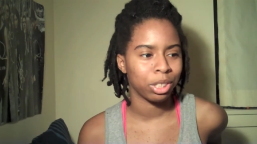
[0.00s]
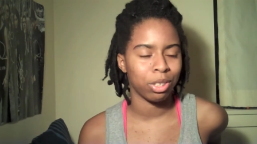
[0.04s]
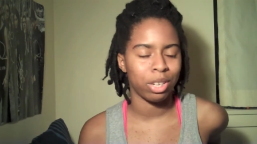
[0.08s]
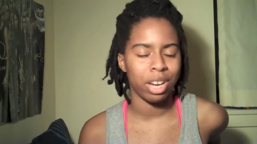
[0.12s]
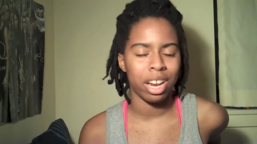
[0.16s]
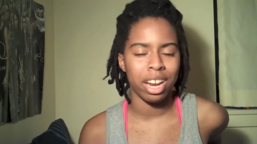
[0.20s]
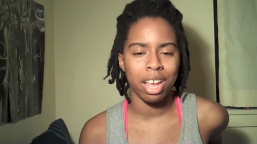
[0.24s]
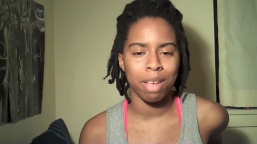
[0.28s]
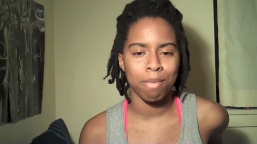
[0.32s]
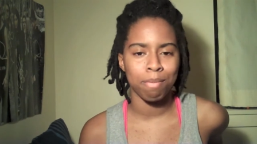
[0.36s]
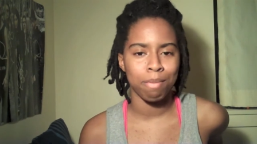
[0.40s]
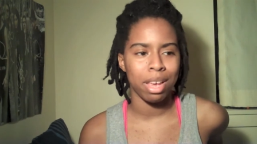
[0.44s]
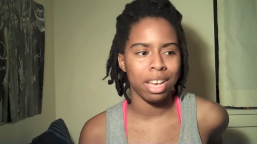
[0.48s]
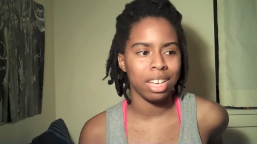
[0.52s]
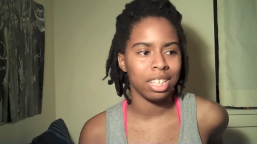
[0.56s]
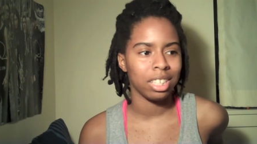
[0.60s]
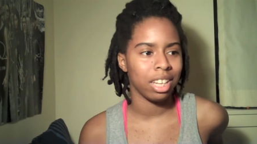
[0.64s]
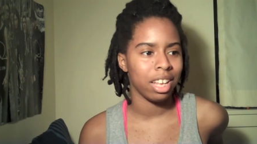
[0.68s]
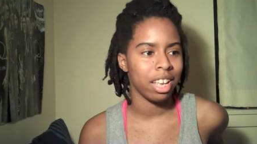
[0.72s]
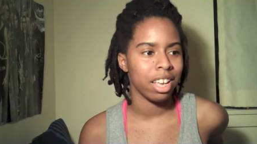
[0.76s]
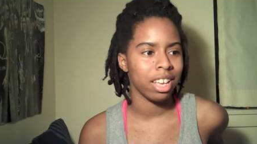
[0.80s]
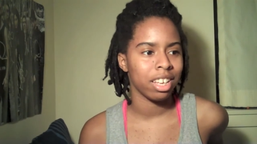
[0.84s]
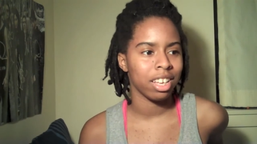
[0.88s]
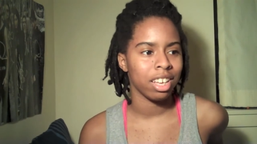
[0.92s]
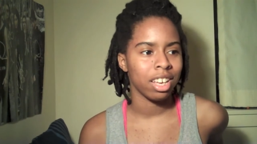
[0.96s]
so that it makes,
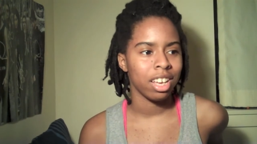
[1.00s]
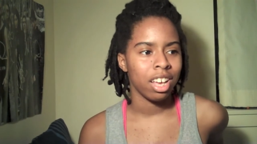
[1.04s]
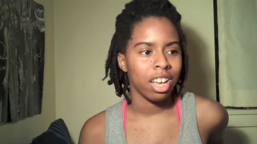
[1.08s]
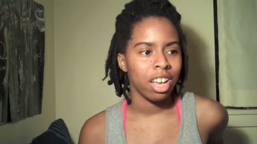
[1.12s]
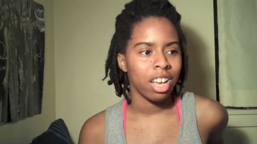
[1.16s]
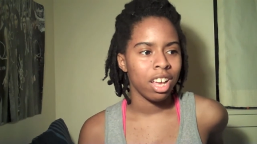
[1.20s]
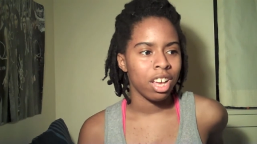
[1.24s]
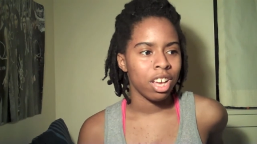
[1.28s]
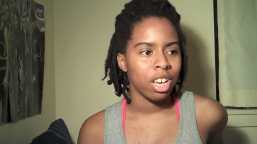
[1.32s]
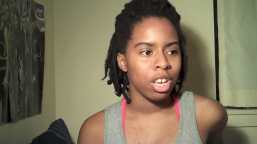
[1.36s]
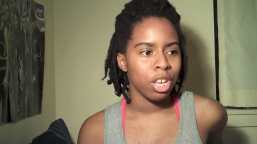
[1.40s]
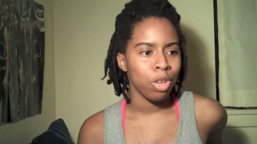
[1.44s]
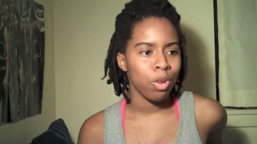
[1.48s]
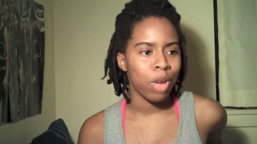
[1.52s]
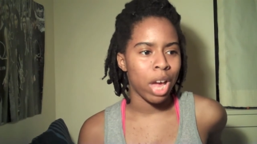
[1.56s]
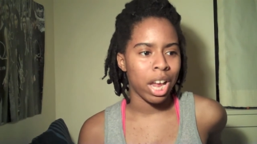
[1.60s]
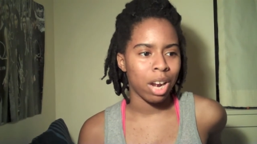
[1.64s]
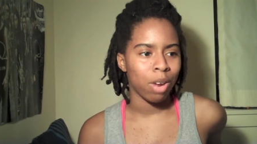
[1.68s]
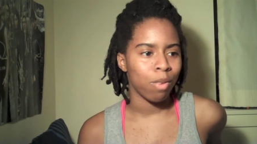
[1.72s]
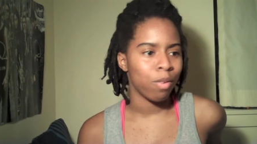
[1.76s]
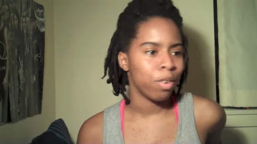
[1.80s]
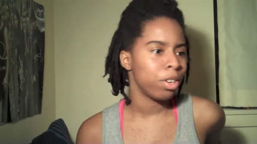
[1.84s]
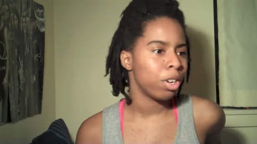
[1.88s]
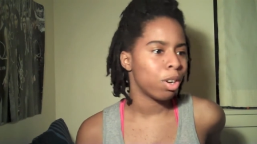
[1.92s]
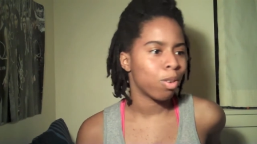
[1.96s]
like, you kind
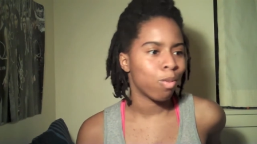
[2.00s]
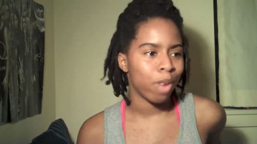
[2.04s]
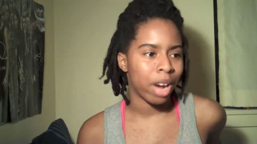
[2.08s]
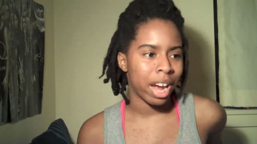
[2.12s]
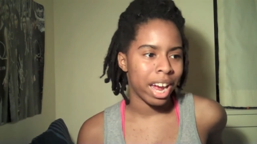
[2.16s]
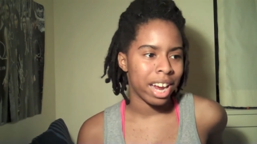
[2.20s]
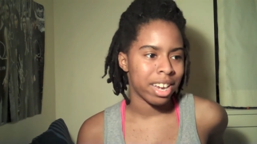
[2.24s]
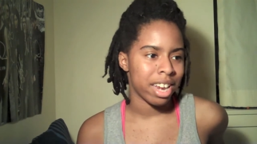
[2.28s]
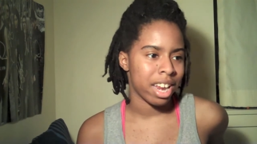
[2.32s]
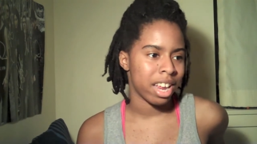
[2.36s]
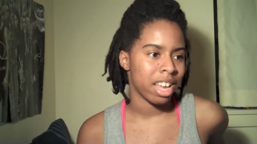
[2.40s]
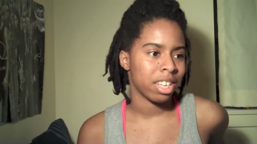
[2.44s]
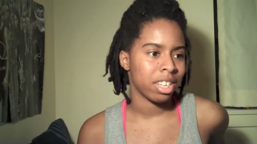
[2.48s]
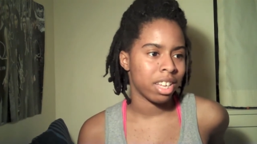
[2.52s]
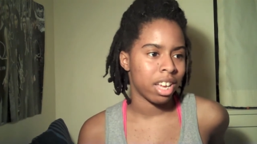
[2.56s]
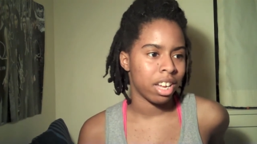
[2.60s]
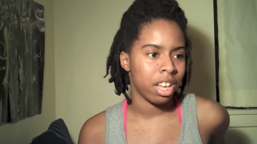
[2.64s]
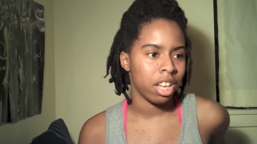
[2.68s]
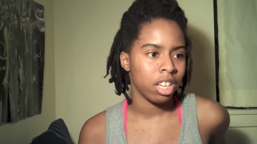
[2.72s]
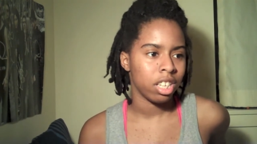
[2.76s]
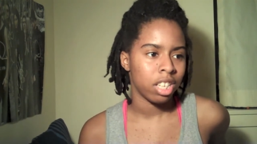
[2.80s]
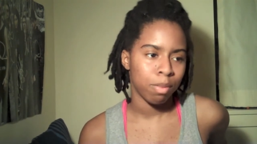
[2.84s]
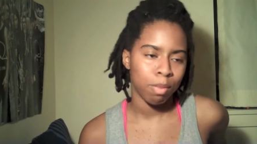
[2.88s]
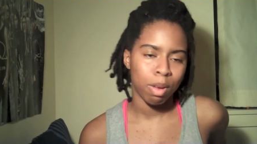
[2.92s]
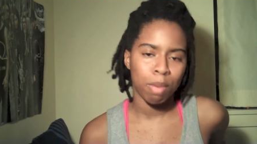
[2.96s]
of wonder why Day's not
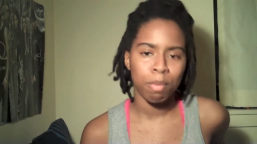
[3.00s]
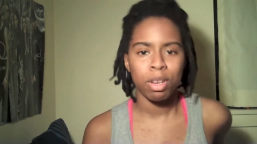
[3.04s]
into him.